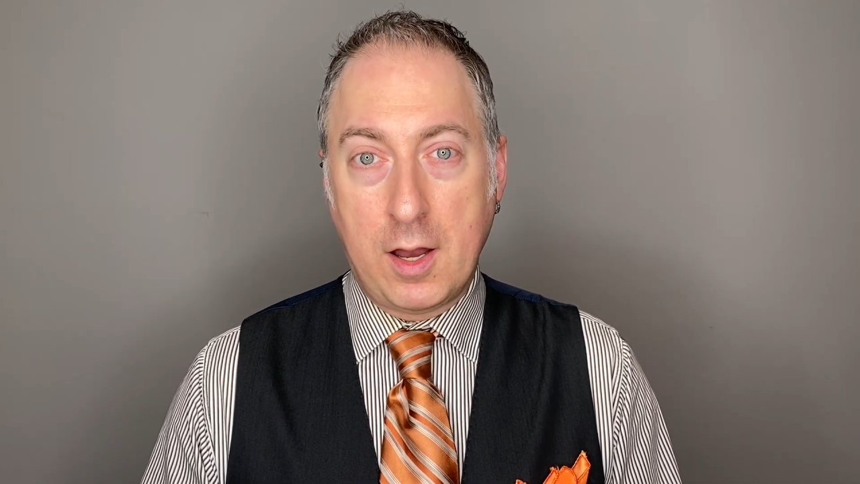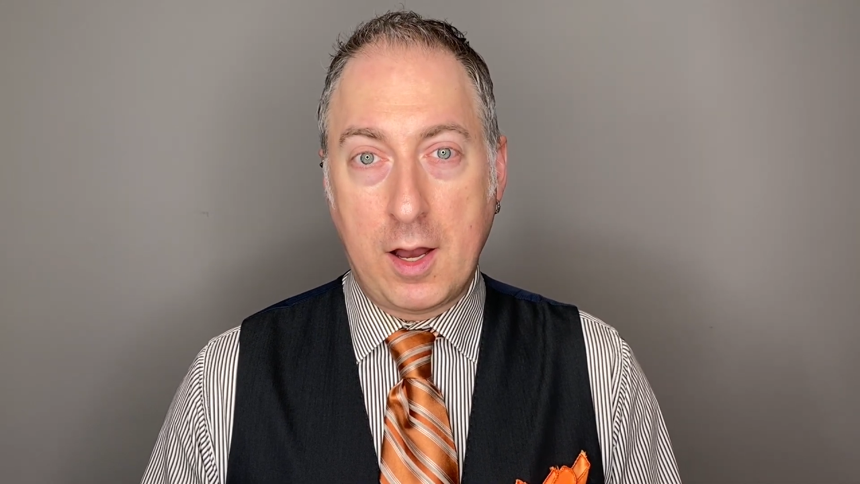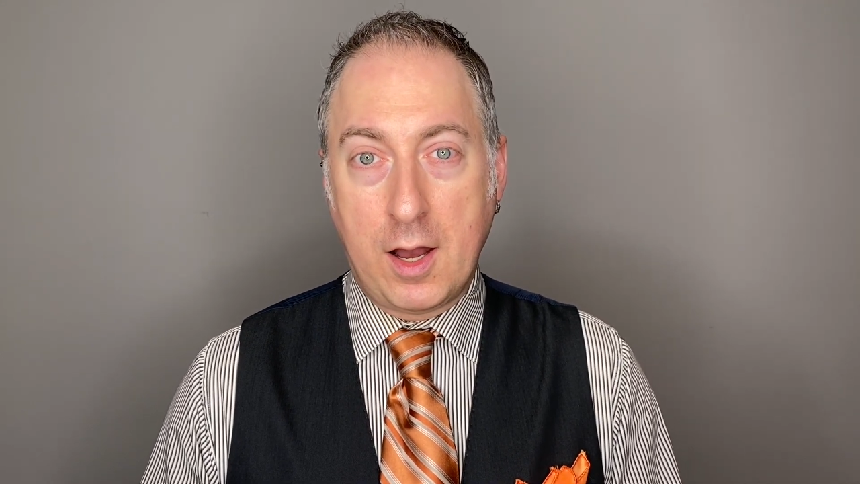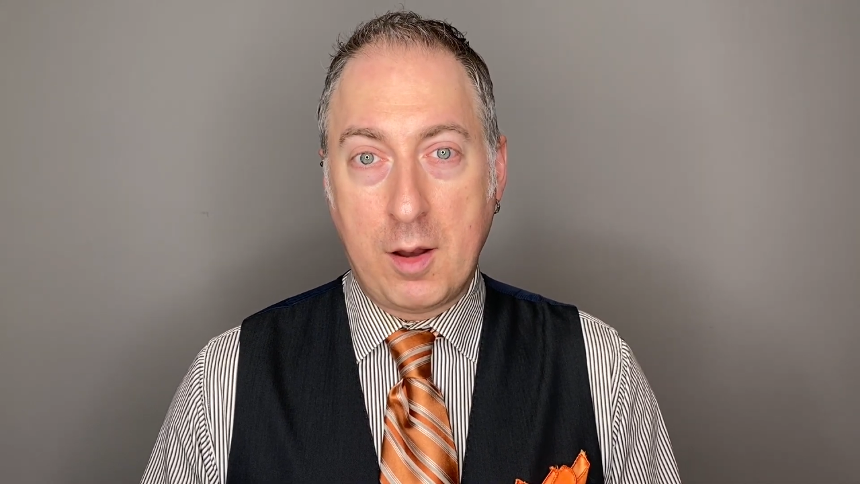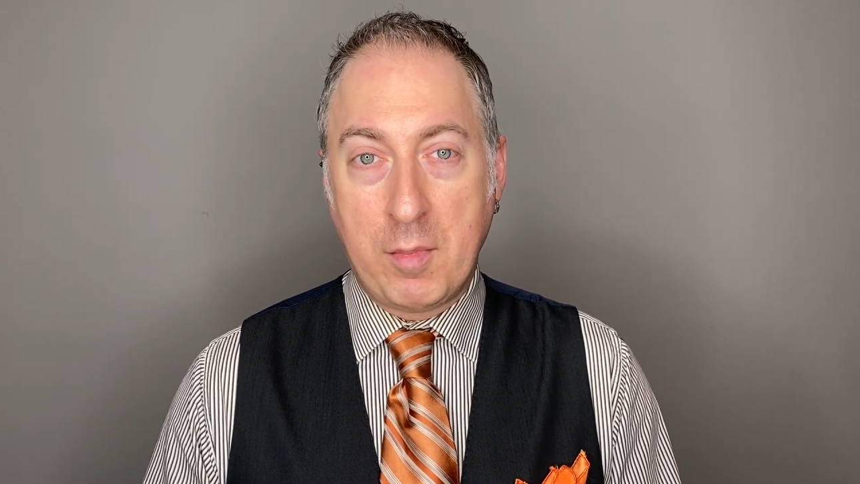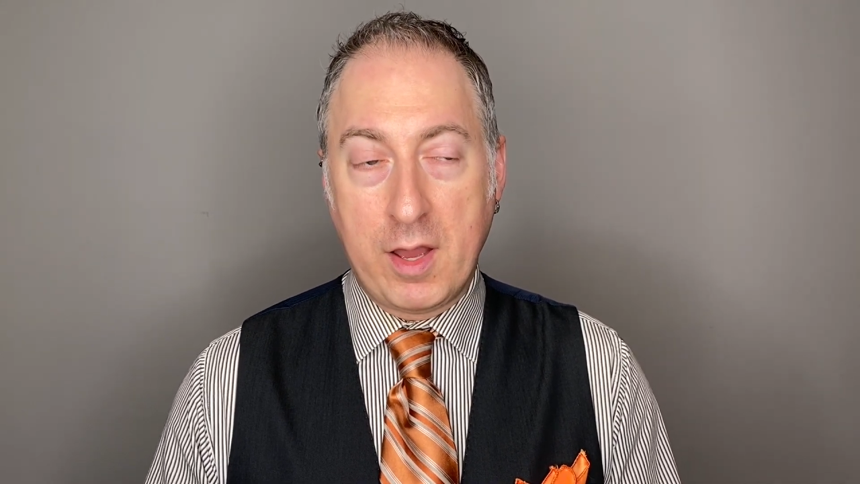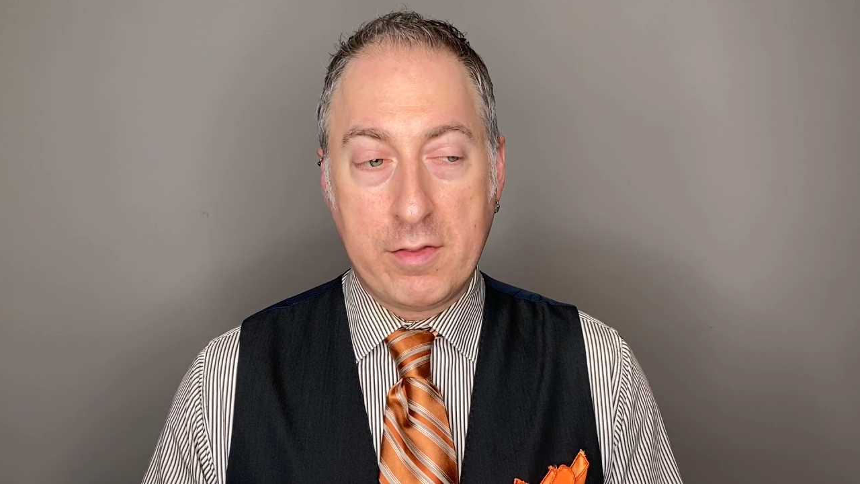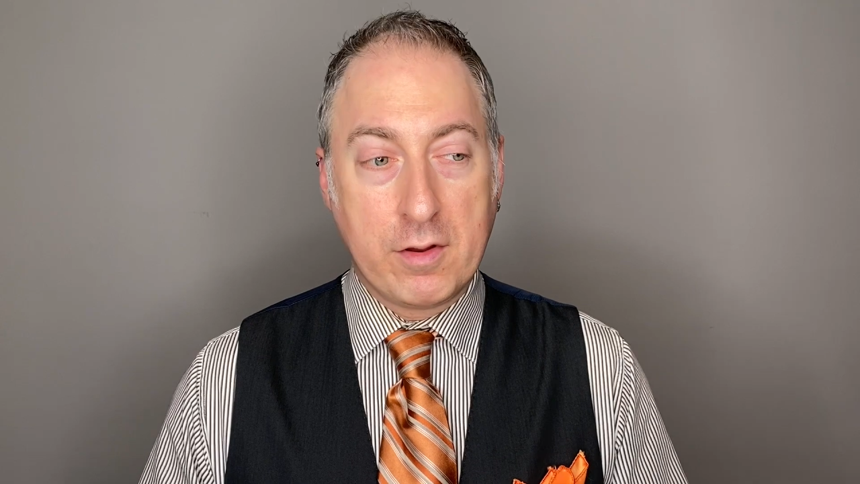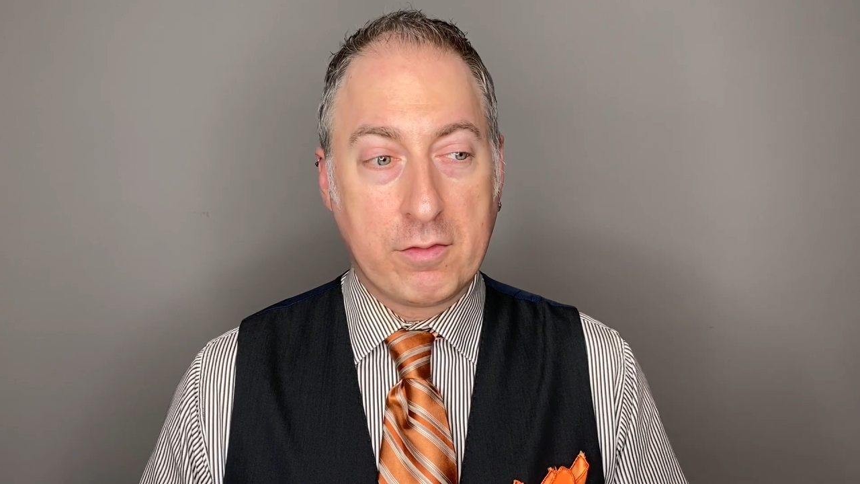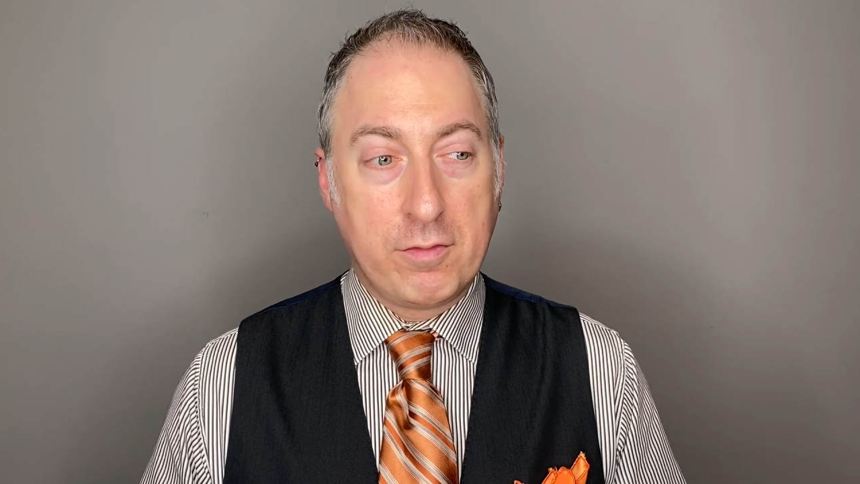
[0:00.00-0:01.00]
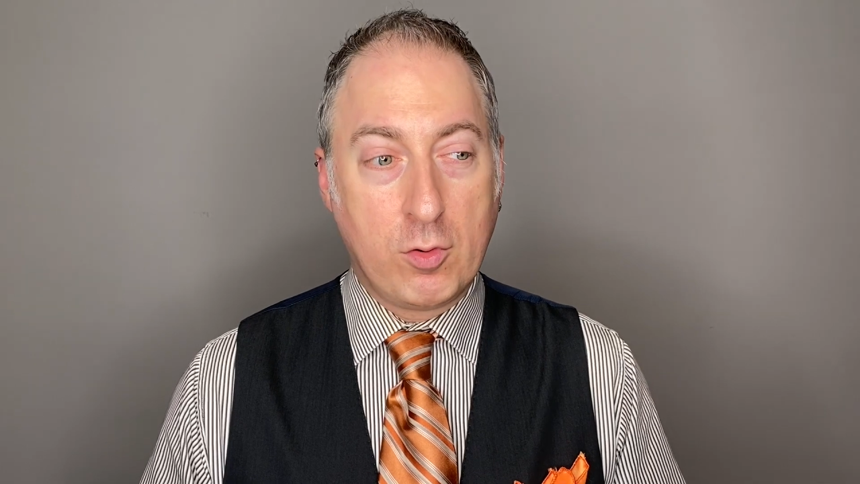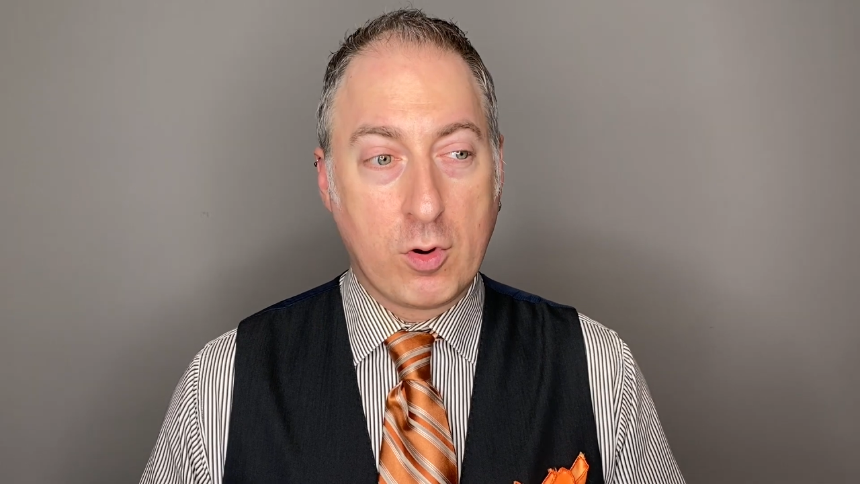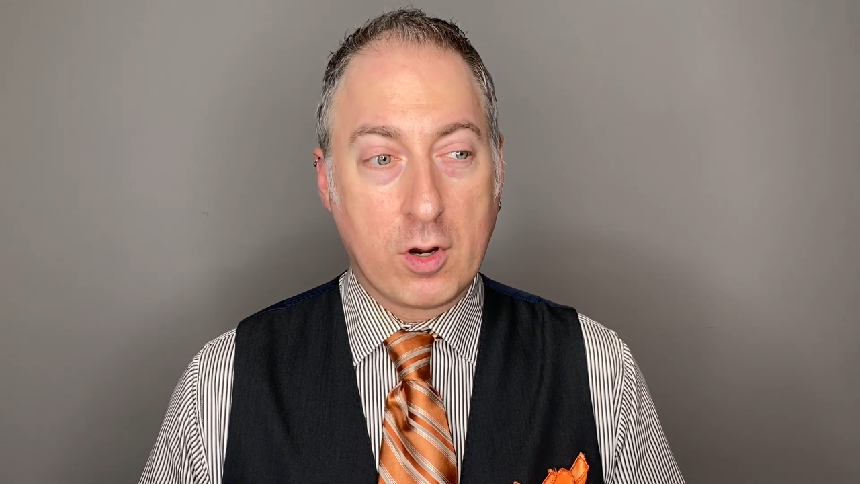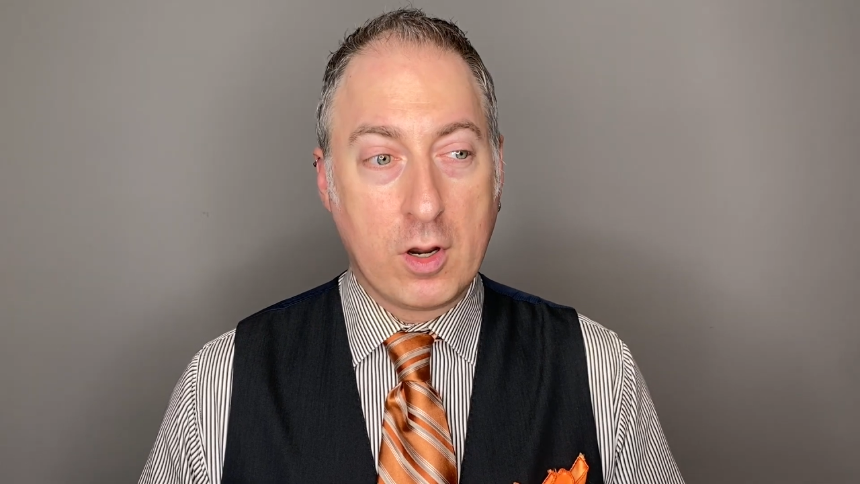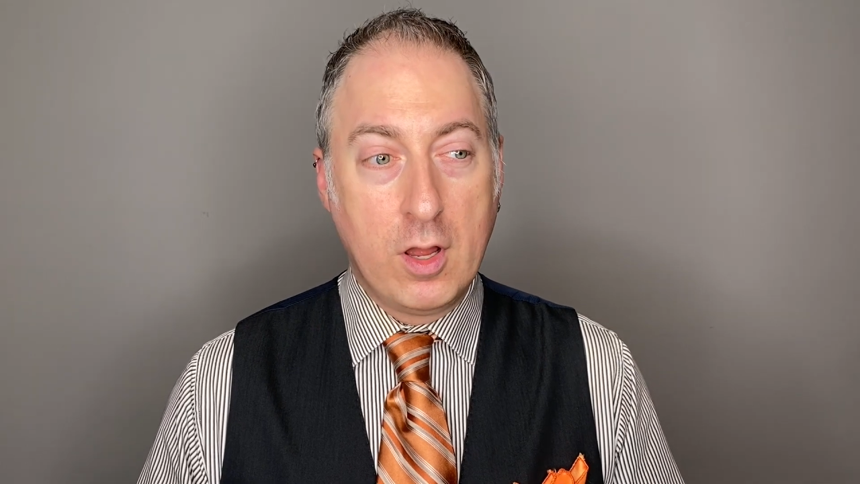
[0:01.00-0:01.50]
and
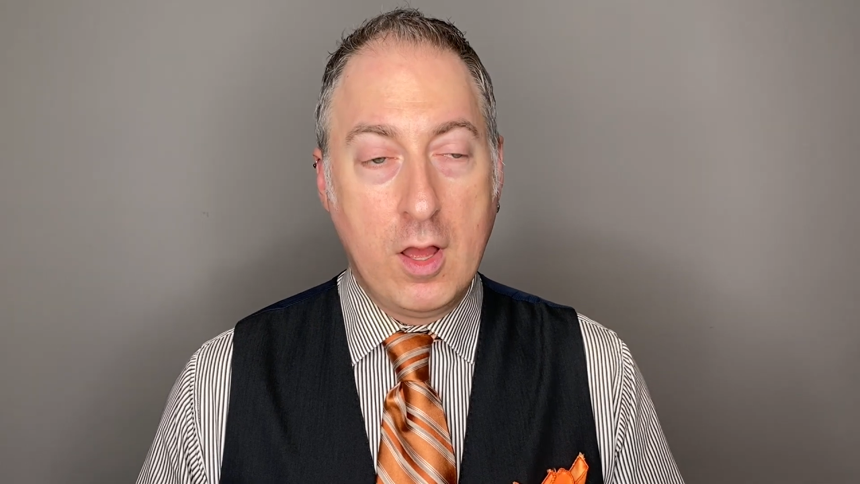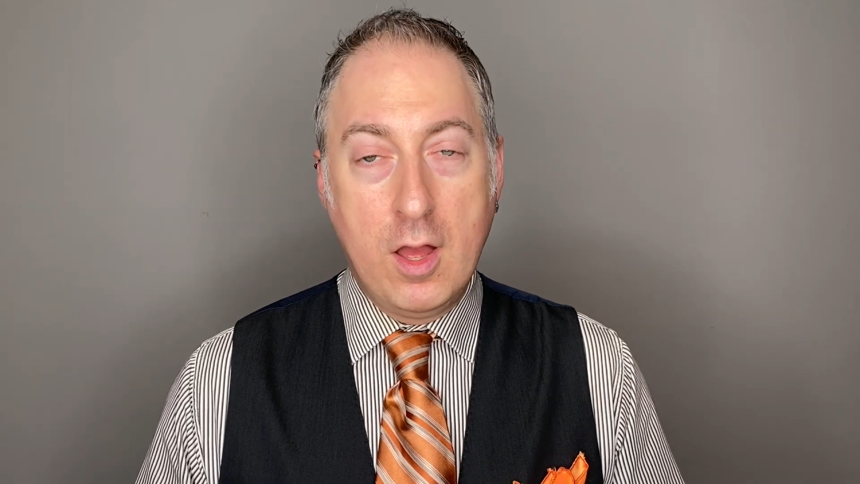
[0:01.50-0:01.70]
therefore